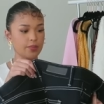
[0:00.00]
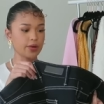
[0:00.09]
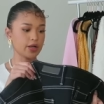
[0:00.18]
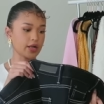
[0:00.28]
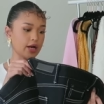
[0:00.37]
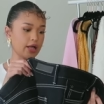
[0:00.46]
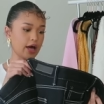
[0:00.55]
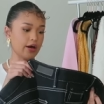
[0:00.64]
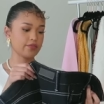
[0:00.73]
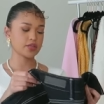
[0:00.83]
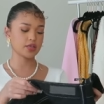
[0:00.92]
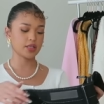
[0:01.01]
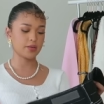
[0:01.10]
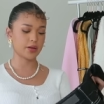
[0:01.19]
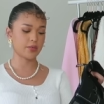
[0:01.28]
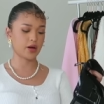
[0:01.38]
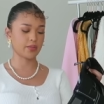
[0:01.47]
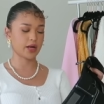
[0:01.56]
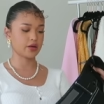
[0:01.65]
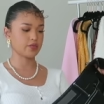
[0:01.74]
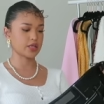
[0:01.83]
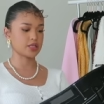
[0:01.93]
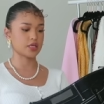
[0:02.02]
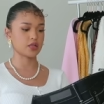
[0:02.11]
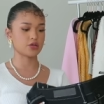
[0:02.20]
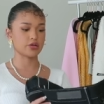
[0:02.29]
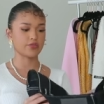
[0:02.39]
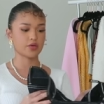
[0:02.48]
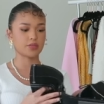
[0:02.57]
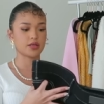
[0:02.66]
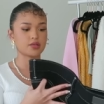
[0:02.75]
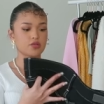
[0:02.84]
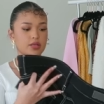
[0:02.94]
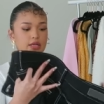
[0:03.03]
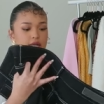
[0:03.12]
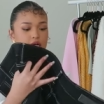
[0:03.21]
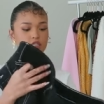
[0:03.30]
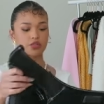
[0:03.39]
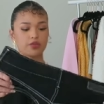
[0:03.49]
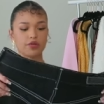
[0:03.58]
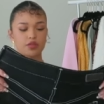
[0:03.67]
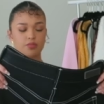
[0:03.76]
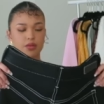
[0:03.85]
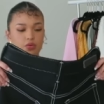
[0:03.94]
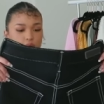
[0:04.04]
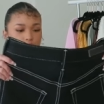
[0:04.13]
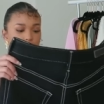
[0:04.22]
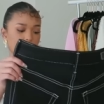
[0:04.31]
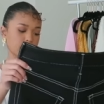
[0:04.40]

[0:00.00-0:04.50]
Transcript: But I'll have to let my mom kind of like tailor it for me so that it actually fits me the way I